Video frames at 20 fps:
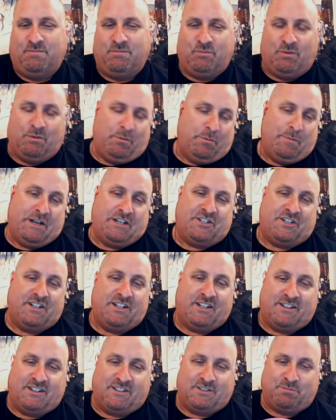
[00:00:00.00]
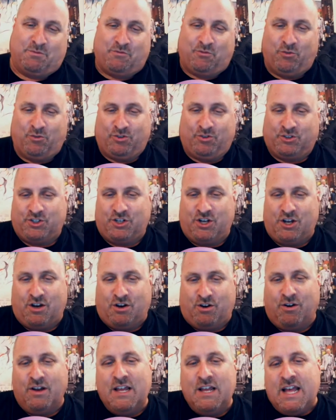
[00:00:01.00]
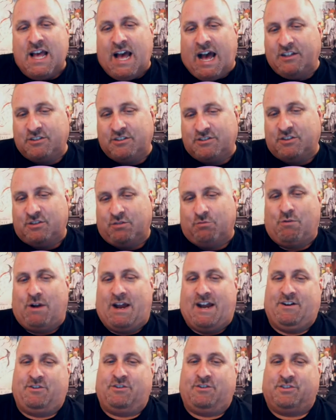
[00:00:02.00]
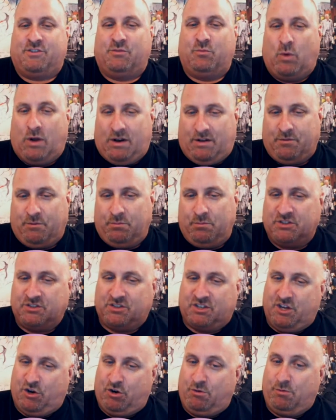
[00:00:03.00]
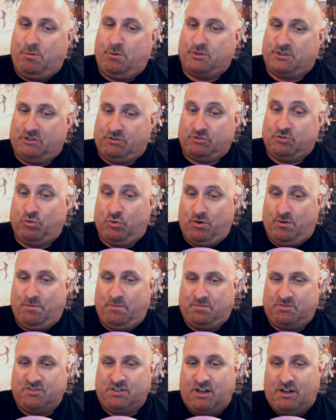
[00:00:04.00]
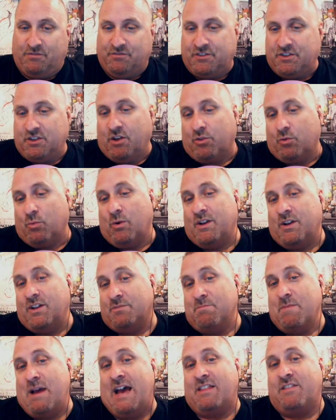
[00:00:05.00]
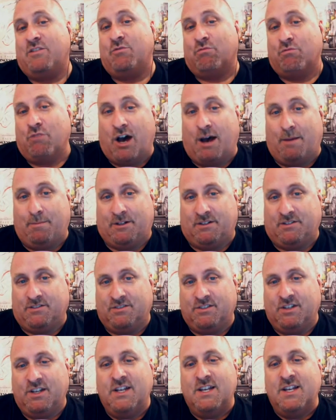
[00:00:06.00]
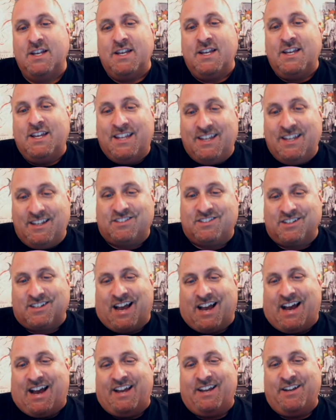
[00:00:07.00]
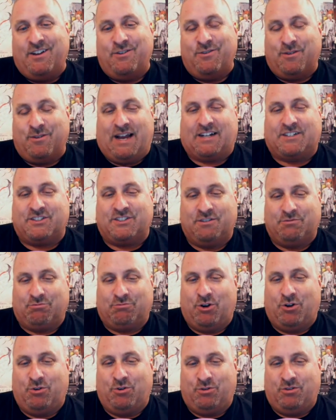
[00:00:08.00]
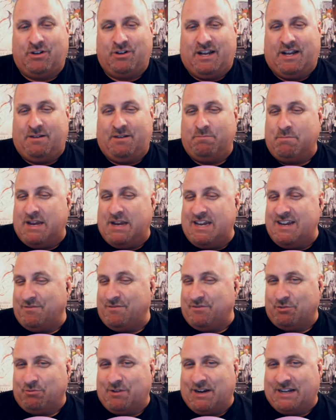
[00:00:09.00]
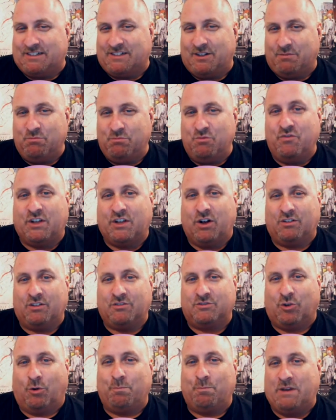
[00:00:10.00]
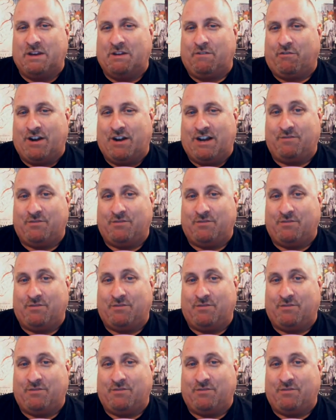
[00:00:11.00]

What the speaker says: we were mentioning this before the show, I looked at the writers, and one of them is Guillermo del Toro himself, the other one is Matthew Robbins. He's a guy who actually wrote and may have directed a movie called Don't Be Afraid